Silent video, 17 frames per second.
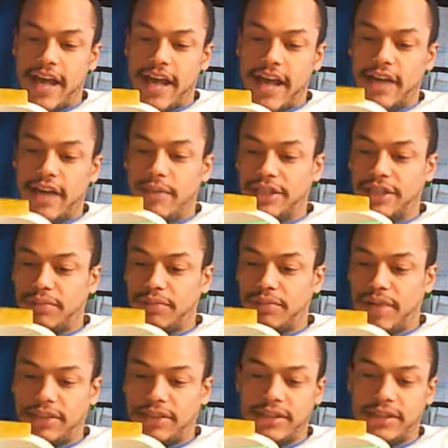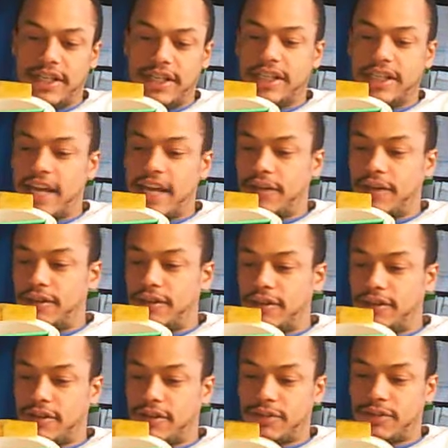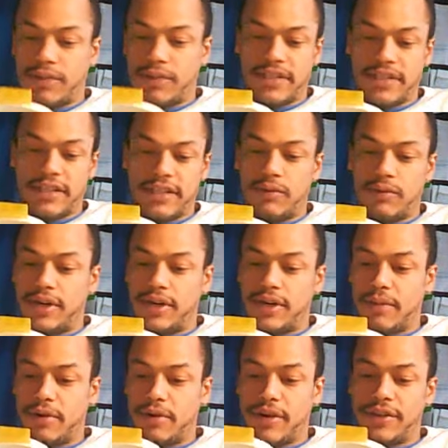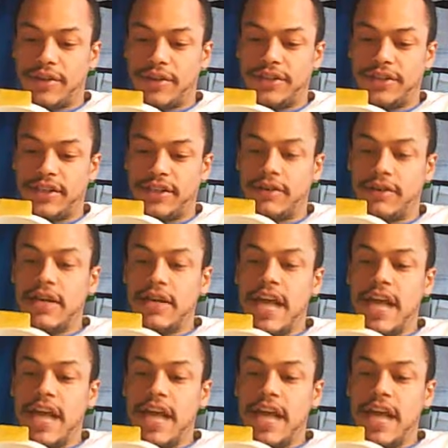Angle measure postulate. To each angle, there corresponds exactly one number greater than 0